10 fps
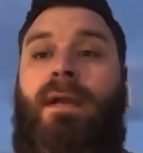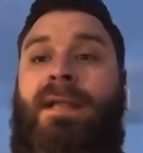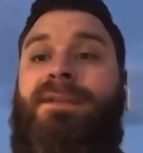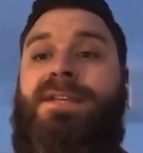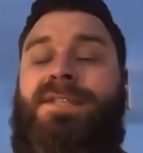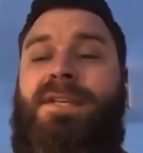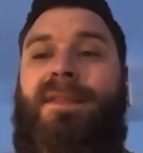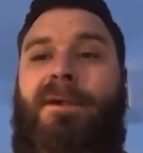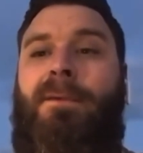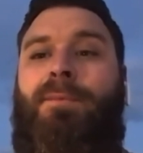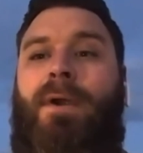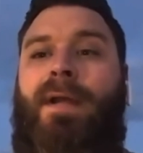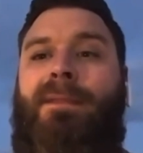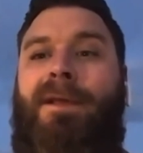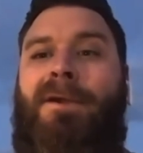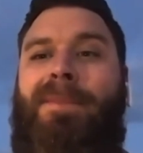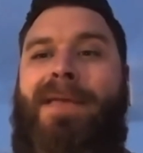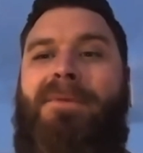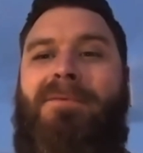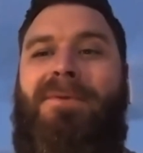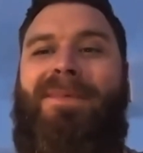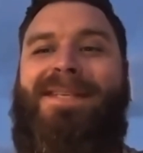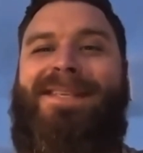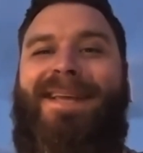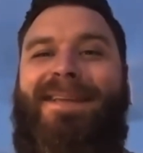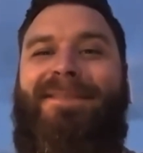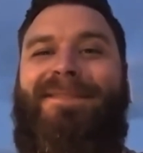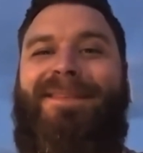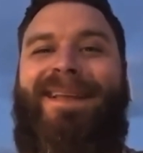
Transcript: and just sit there and pray that her baby would be safe.